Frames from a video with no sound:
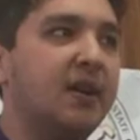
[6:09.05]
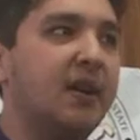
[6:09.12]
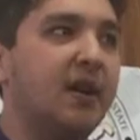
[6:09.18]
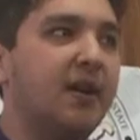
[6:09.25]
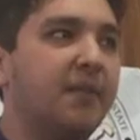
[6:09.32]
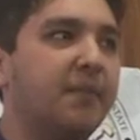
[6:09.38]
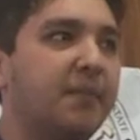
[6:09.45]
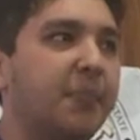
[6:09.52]

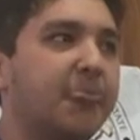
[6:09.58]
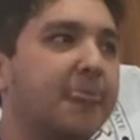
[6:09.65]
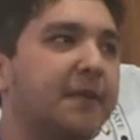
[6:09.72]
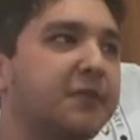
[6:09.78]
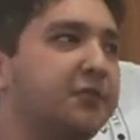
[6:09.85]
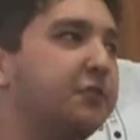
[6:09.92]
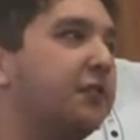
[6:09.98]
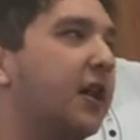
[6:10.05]
Uh,
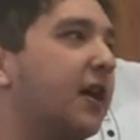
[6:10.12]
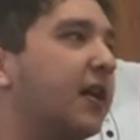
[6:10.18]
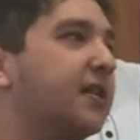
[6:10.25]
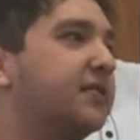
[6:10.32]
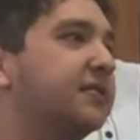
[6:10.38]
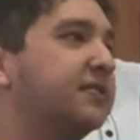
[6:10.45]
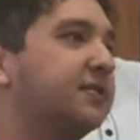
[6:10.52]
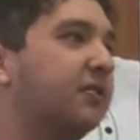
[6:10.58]
you
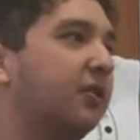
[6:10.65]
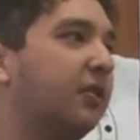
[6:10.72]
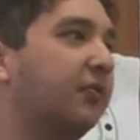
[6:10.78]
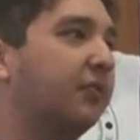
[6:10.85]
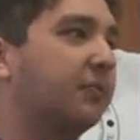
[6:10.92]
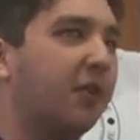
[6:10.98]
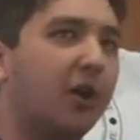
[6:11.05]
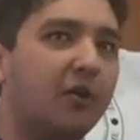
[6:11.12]
guys are
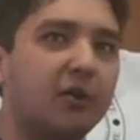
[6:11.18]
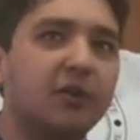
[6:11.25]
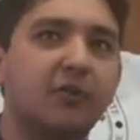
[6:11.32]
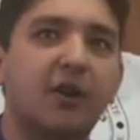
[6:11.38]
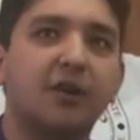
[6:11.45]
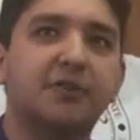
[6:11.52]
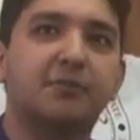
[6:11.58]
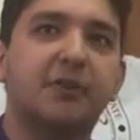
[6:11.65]
from all
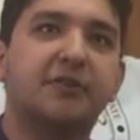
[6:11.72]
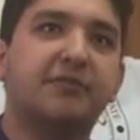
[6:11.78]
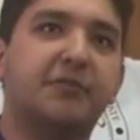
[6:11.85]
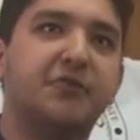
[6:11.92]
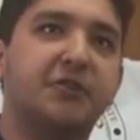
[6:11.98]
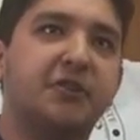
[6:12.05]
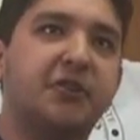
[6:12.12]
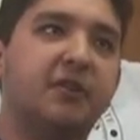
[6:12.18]
across West
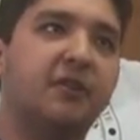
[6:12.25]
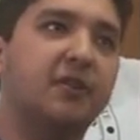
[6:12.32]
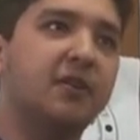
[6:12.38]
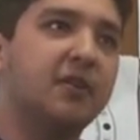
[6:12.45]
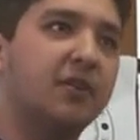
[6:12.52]
Virginia.